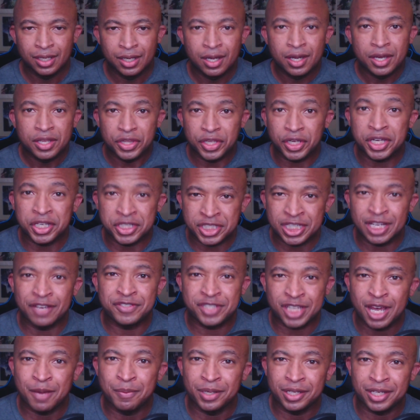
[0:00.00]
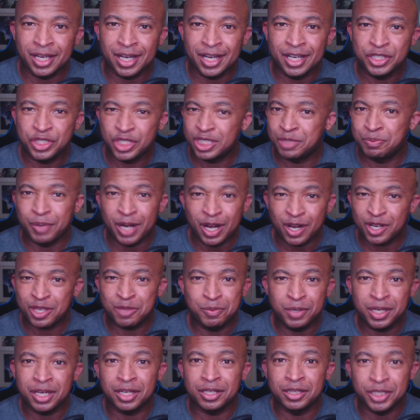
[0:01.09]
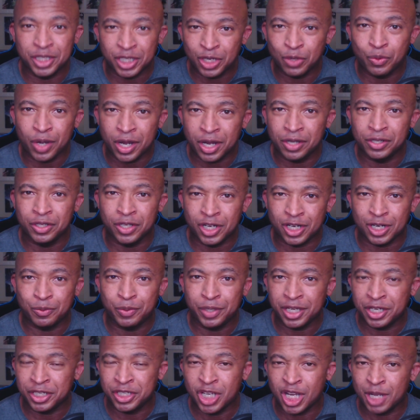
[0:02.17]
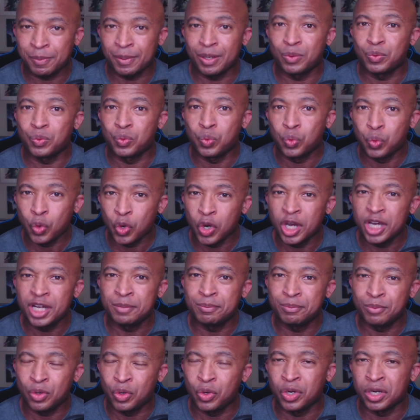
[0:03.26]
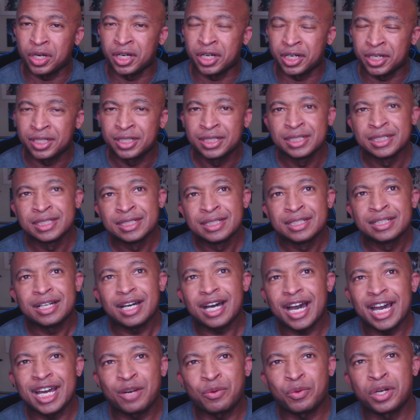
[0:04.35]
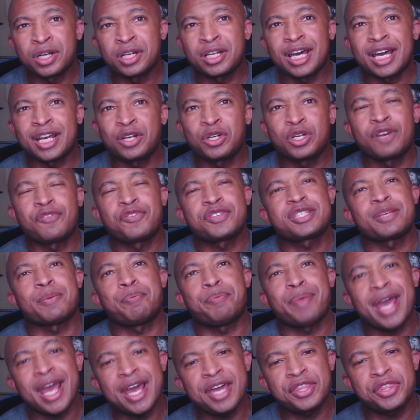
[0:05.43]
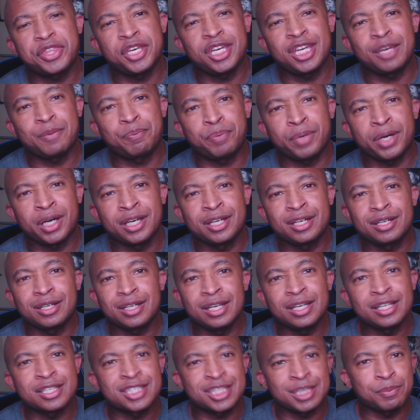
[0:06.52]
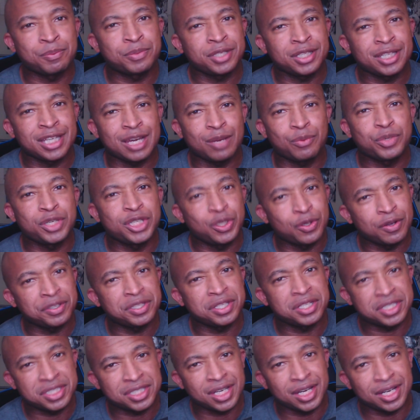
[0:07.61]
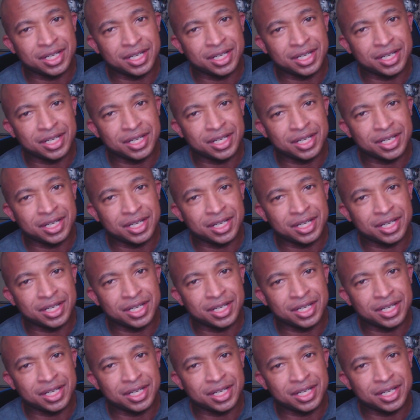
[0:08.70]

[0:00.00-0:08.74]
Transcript: The good stuff's coming, guys. Just bear with me a little while longer. We got to talk about one more. I don't know if it's a bad thing, but it's something that we do have to discuss.